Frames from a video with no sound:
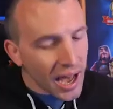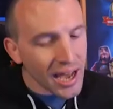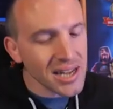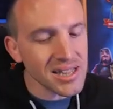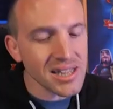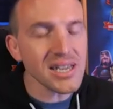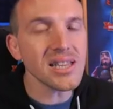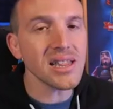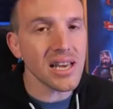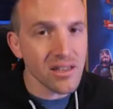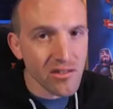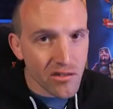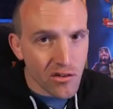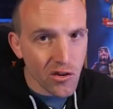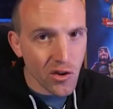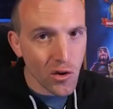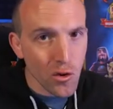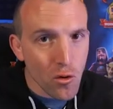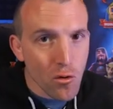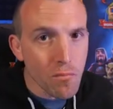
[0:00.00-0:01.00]
I think there's
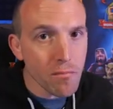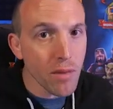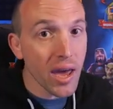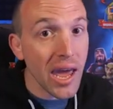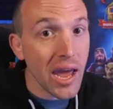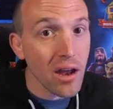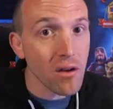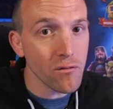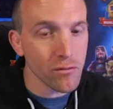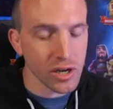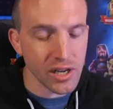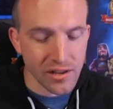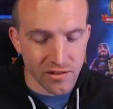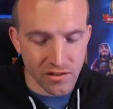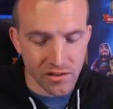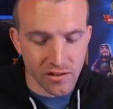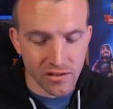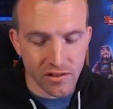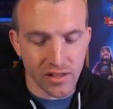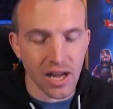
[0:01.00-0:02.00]
two main
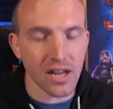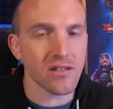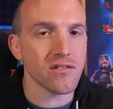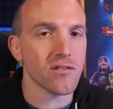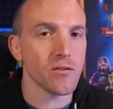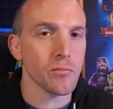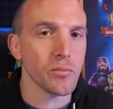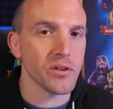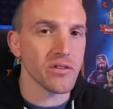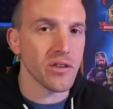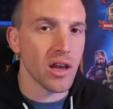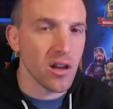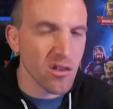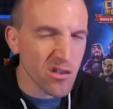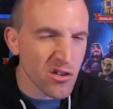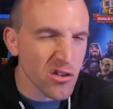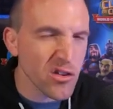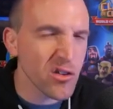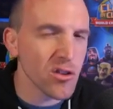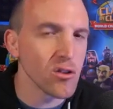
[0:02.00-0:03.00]
reasons that Supercell
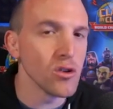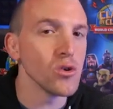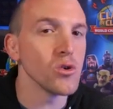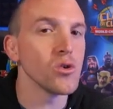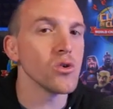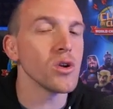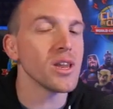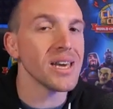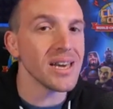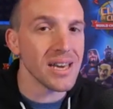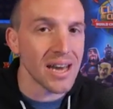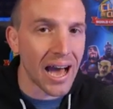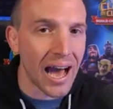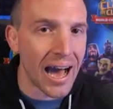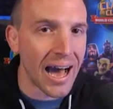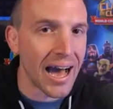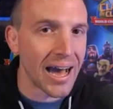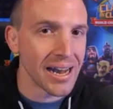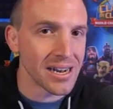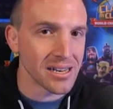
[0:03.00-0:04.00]
slowly
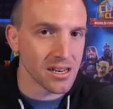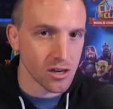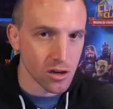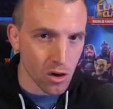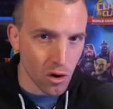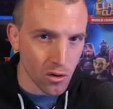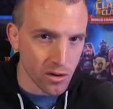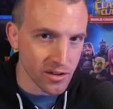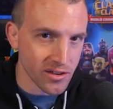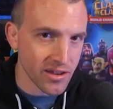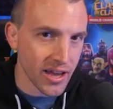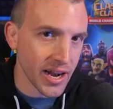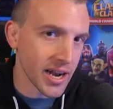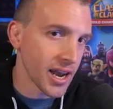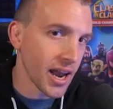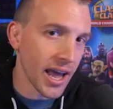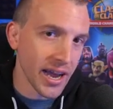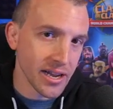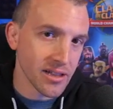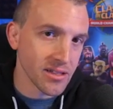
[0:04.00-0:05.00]
add content
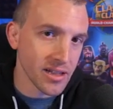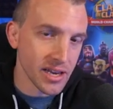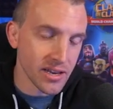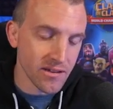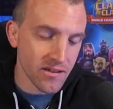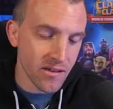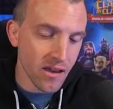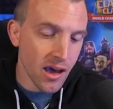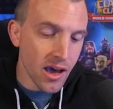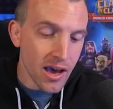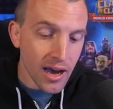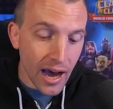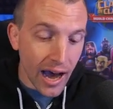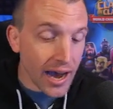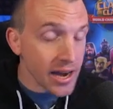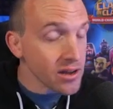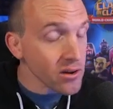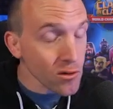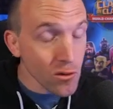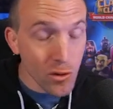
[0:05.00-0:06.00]
like this.
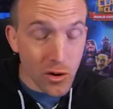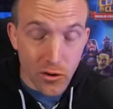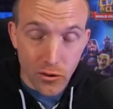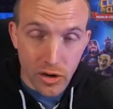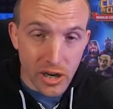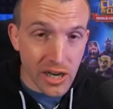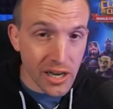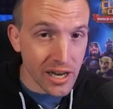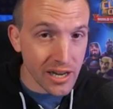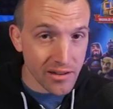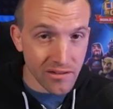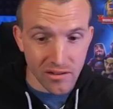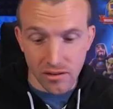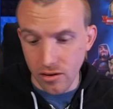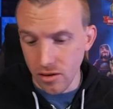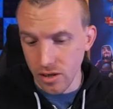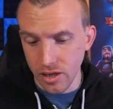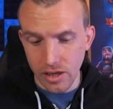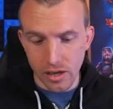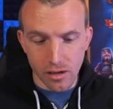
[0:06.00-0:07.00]
I do agree it's a
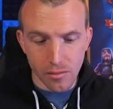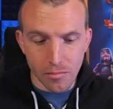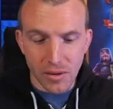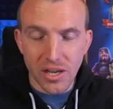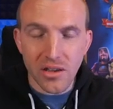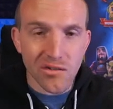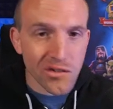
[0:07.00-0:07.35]
little bit